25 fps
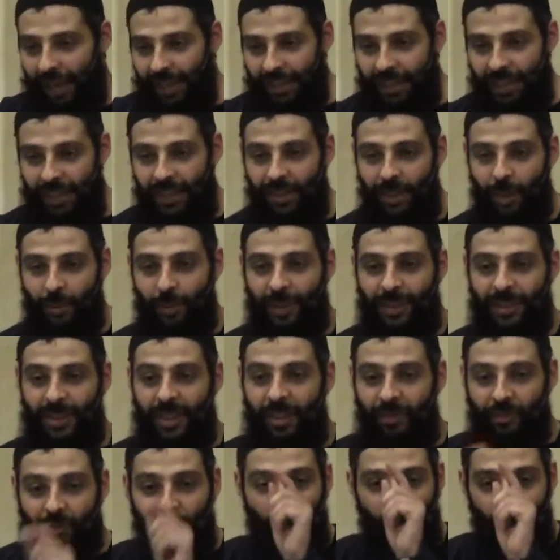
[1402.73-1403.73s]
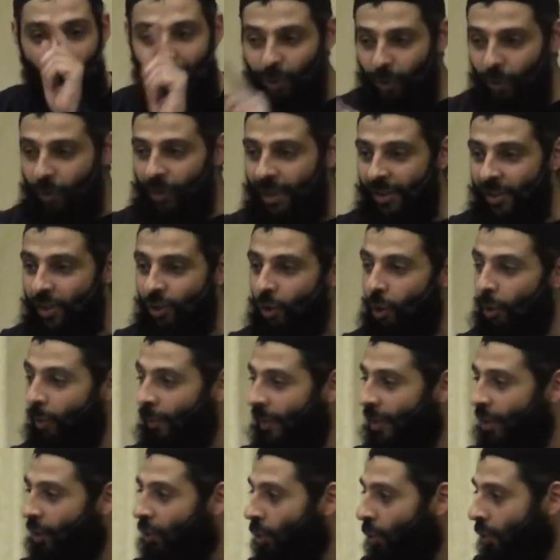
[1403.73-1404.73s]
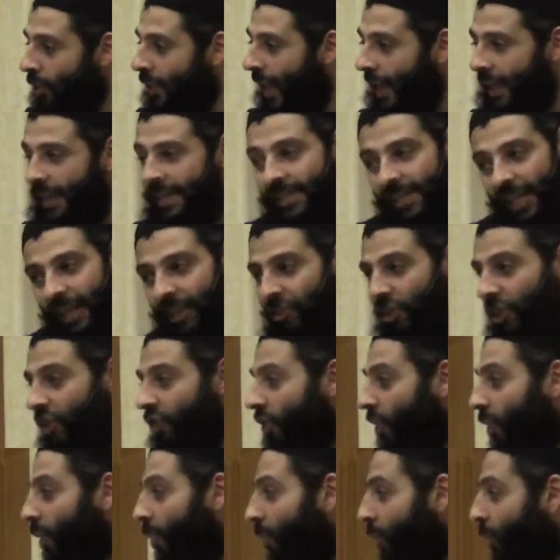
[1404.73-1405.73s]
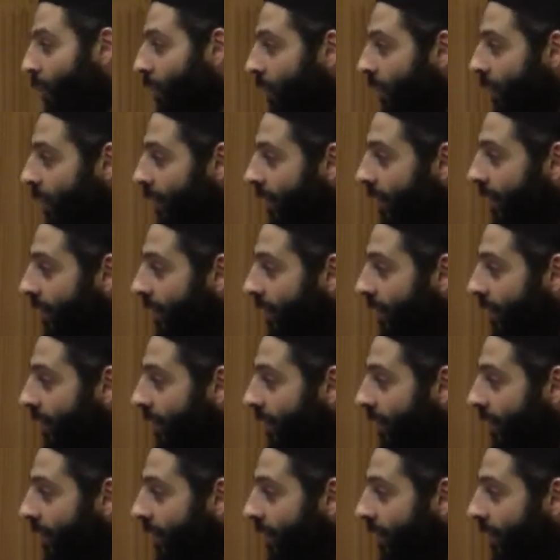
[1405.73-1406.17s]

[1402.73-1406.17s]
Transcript: I click the button. If the window doesn't open in two seconds, I change the computer.